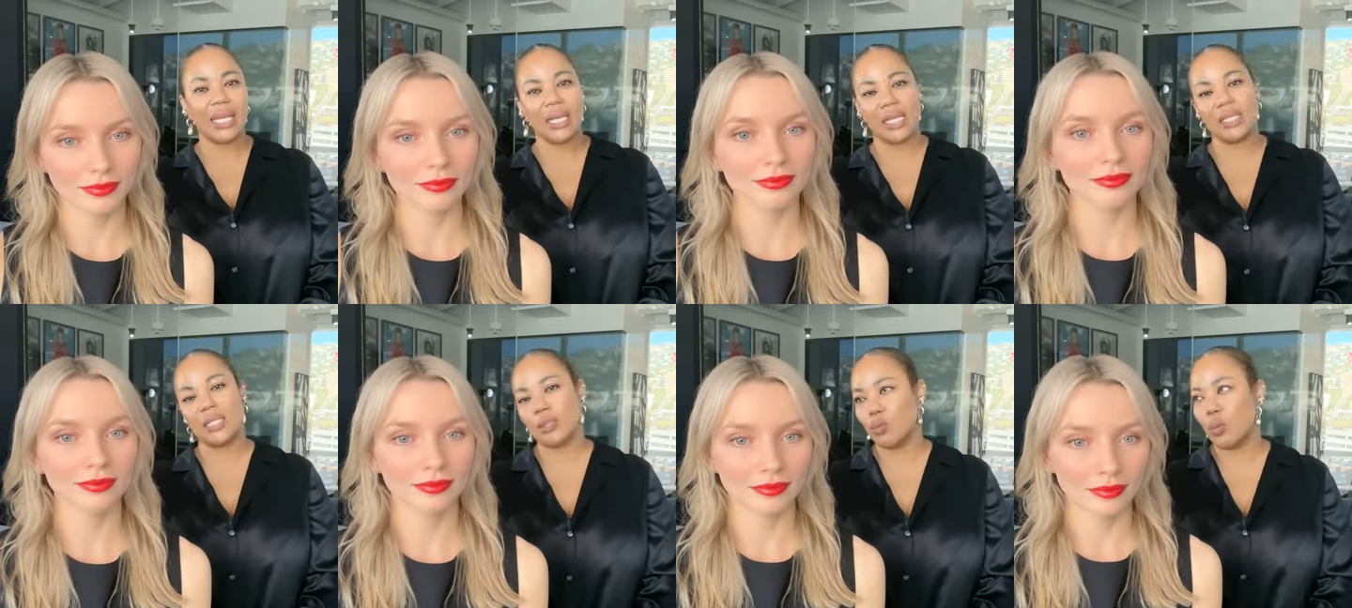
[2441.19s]

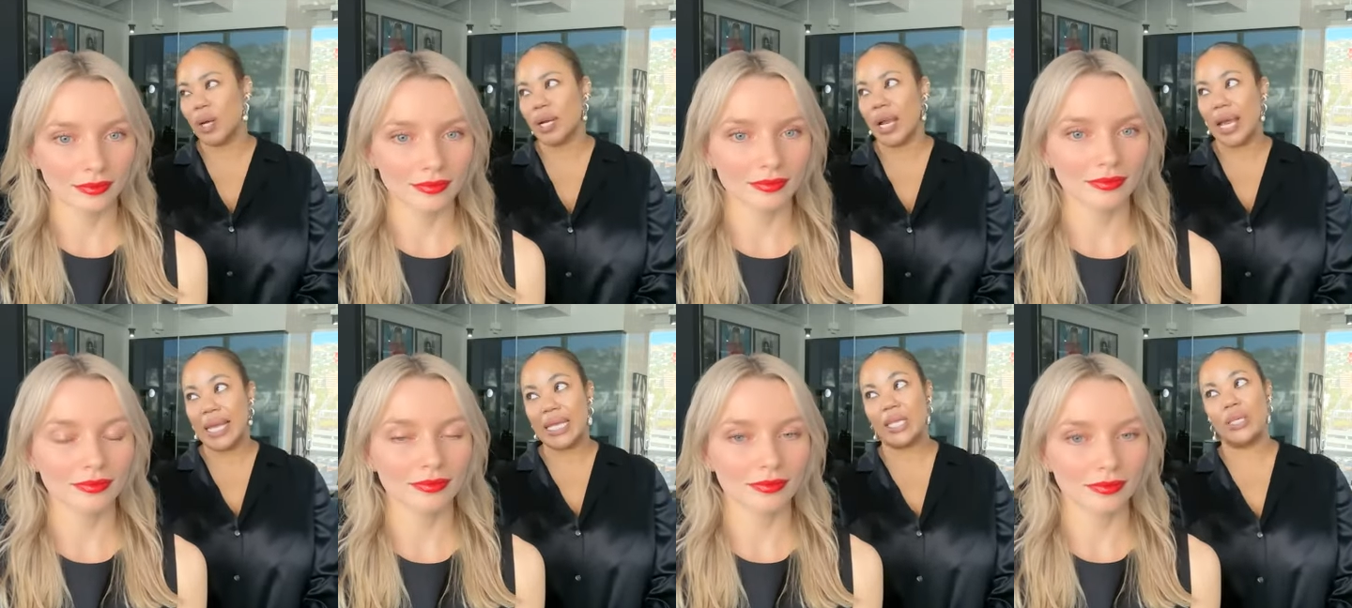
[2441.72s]
Speaker 1: It's what
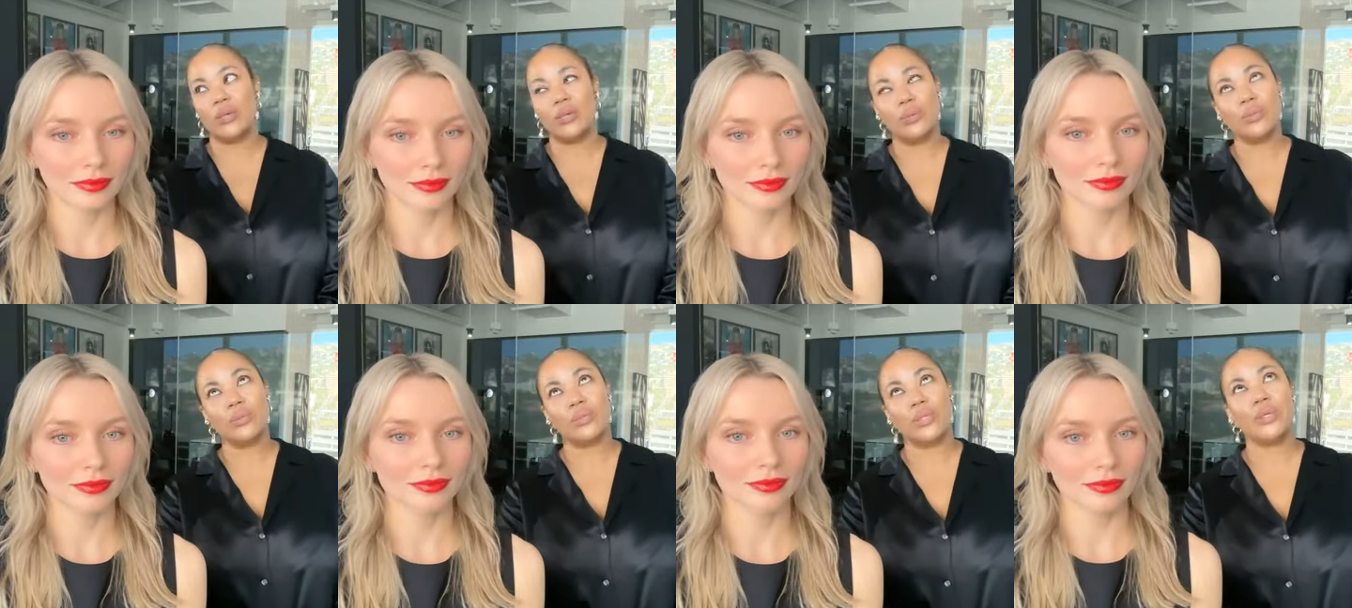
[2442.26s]
I
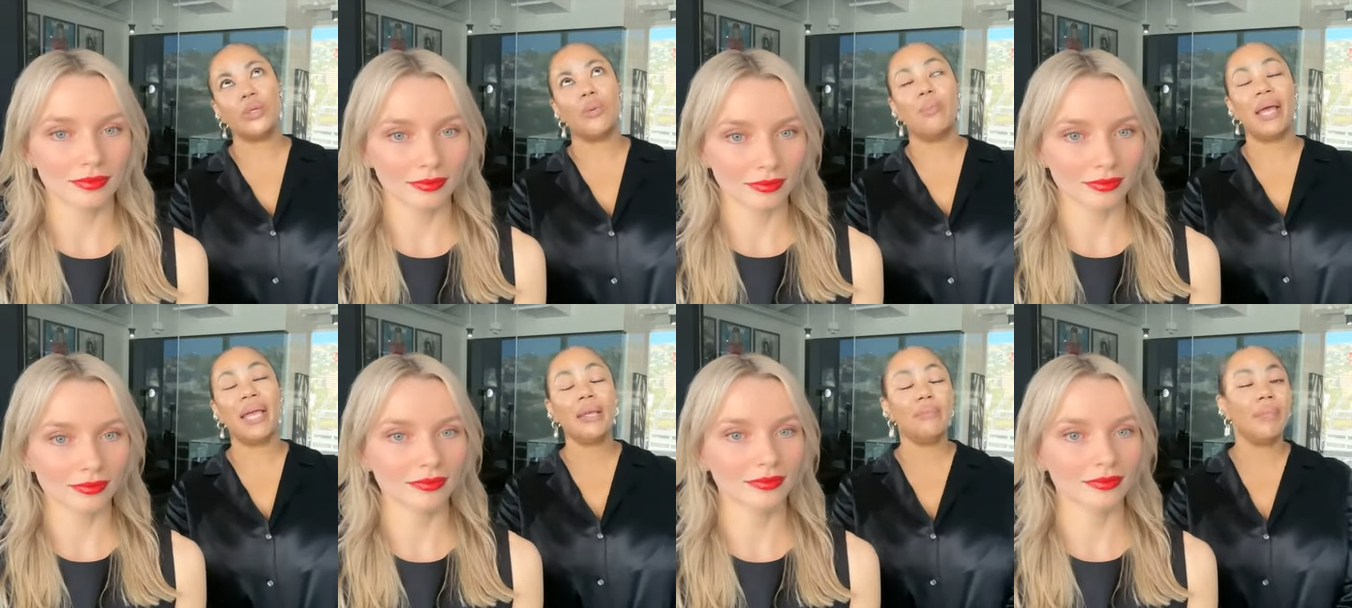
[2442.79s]
use. You know,
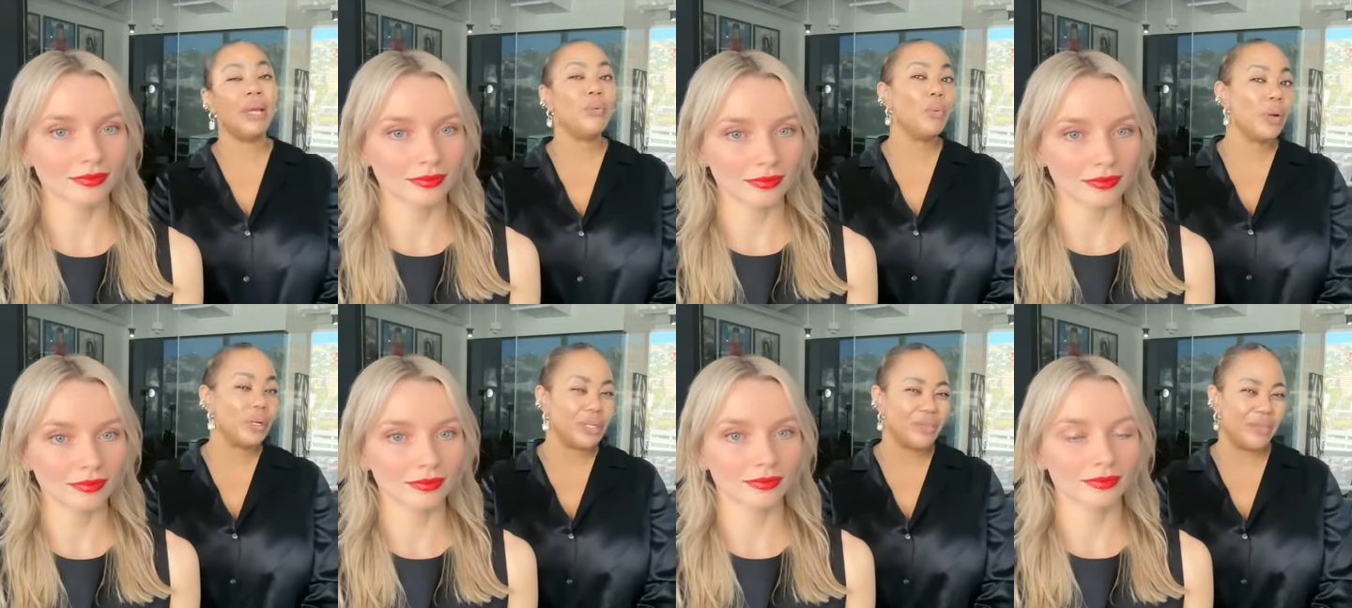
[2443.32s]
my my
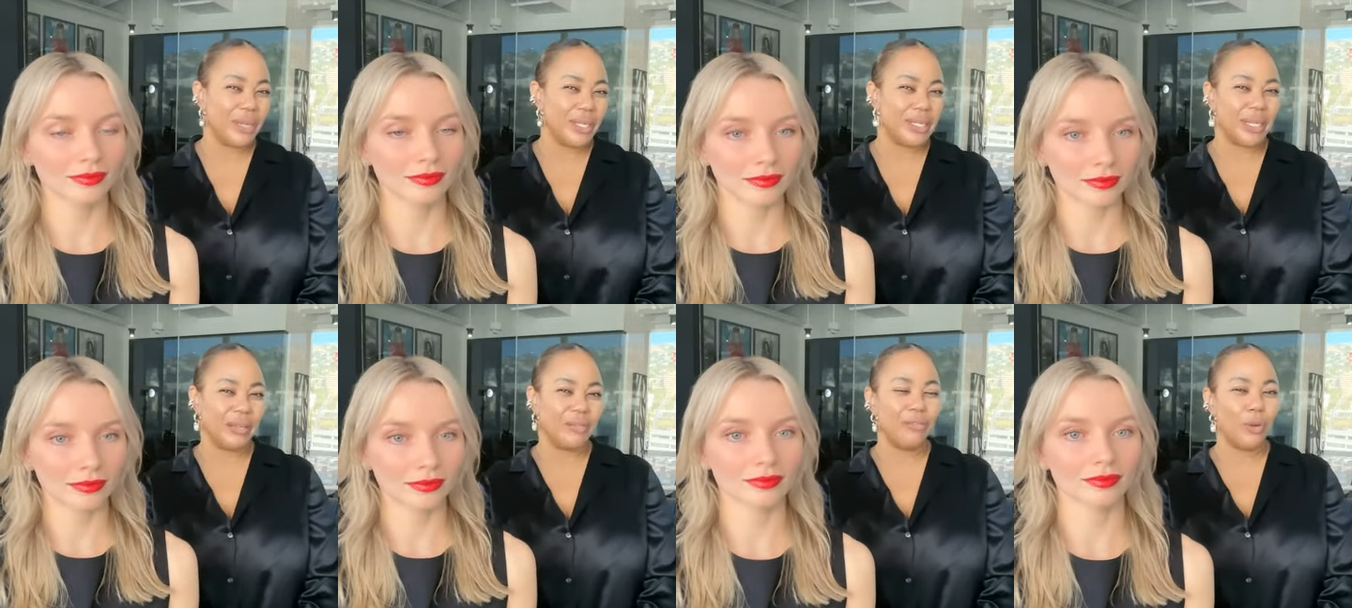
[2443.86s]
work is very
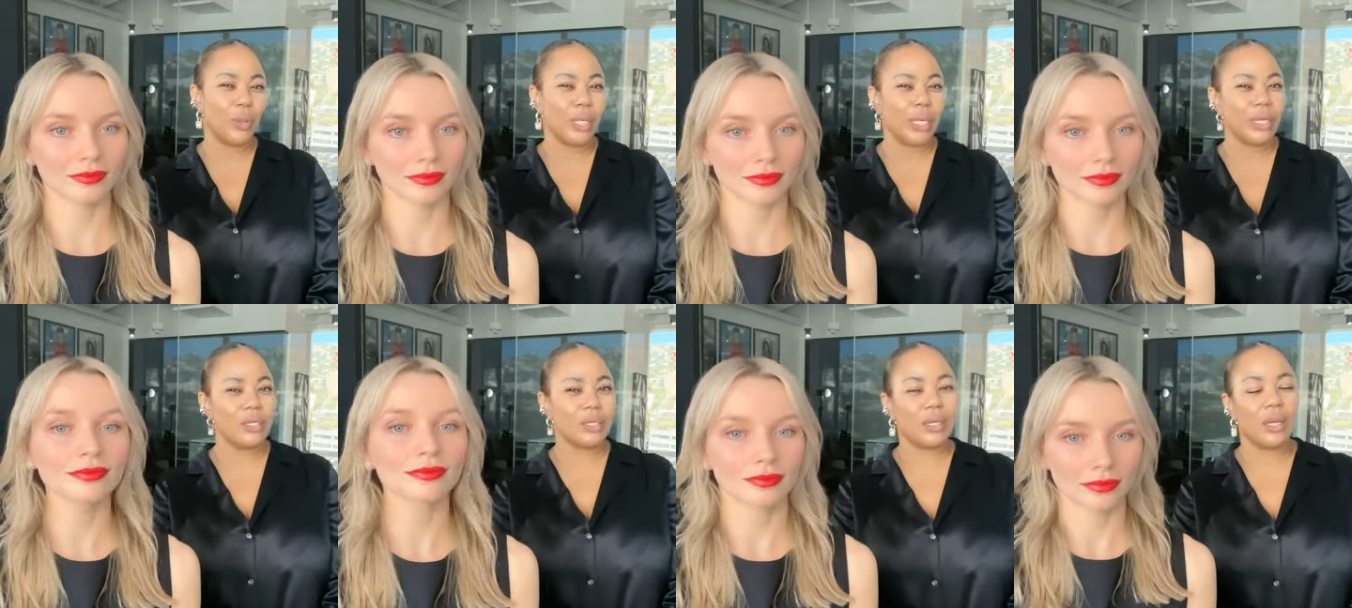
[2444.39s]
skin
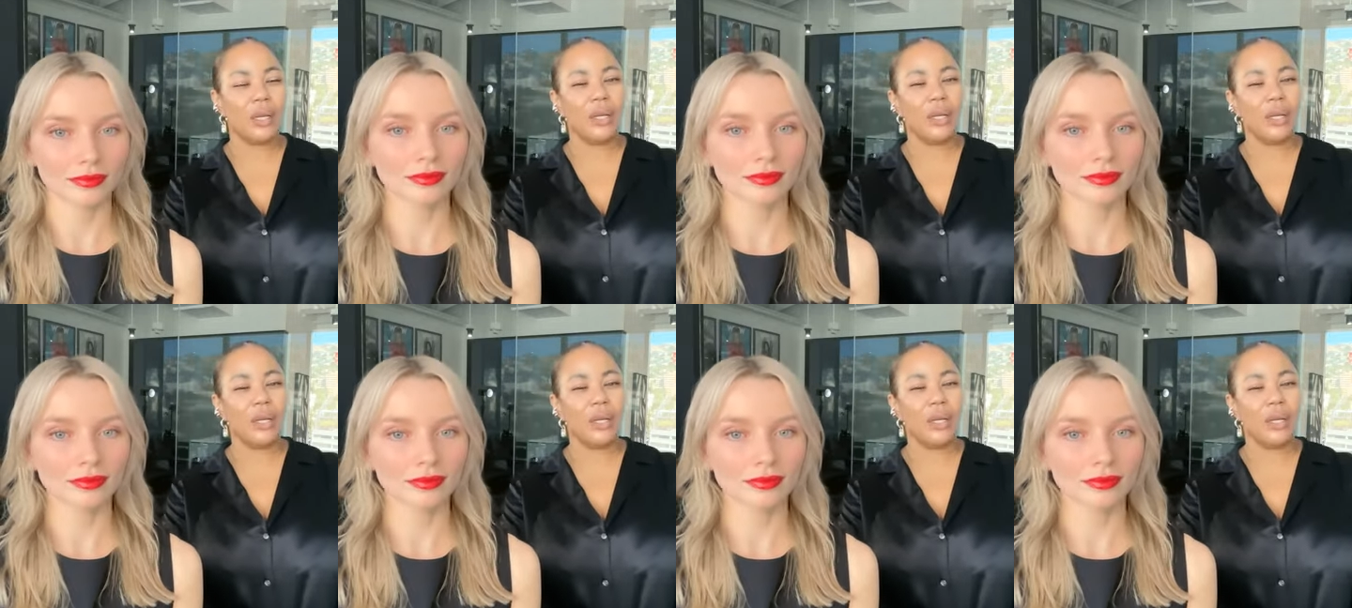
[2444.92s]
focused.